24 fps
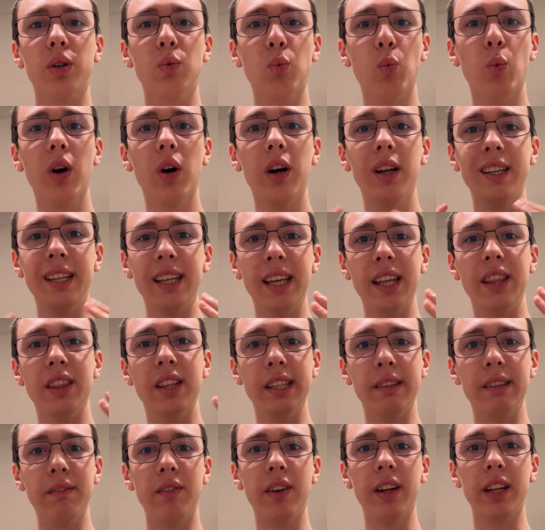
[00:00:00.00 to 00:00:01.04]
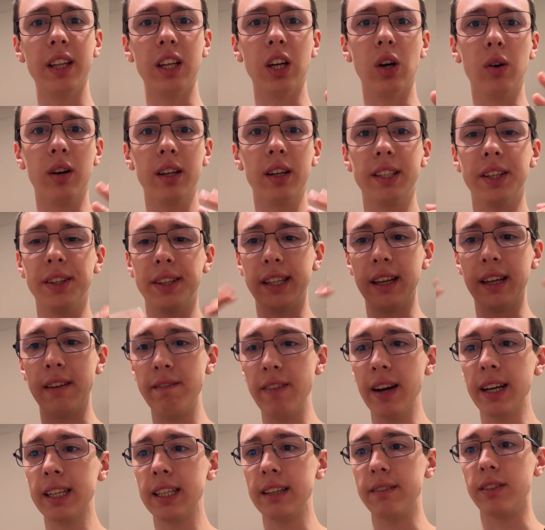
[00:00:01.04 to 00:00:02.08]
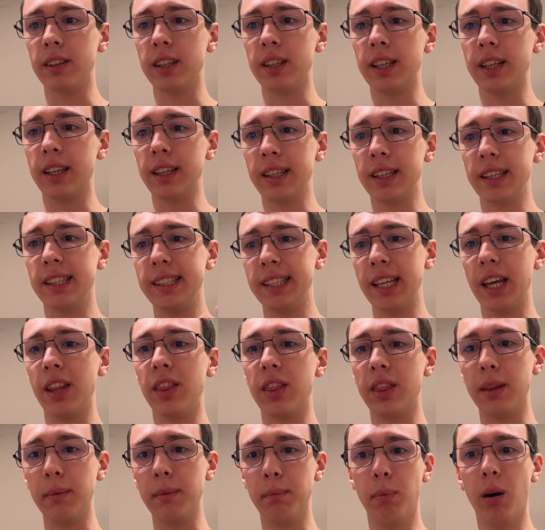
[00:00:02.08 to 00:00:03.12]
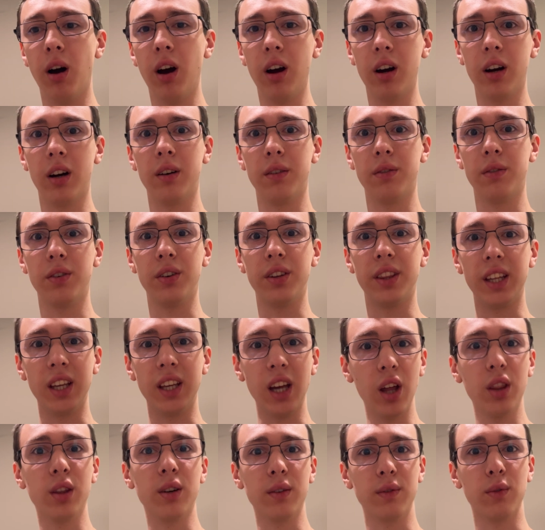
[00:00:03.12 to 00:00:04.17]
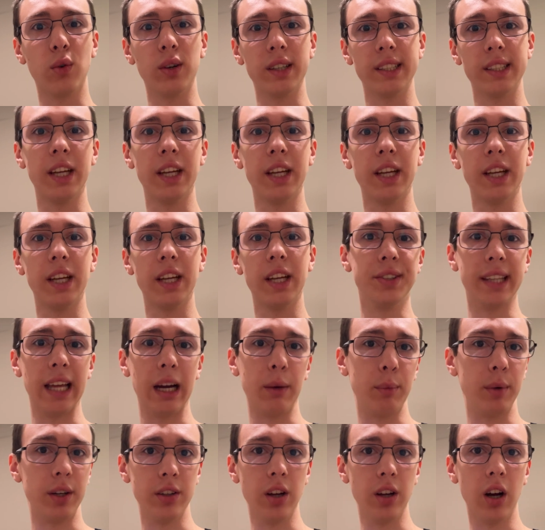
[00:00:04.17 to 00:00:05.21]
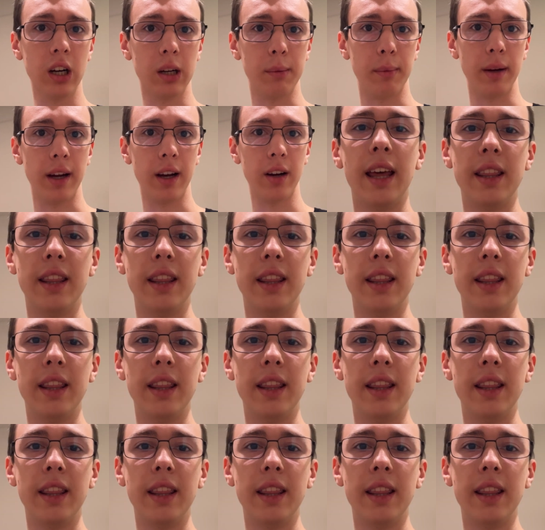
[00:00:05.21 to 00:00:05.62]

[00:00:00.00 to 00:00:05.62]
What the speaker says: one in this video because it's effectively going to set the bar for the other 4 standards that we talk about.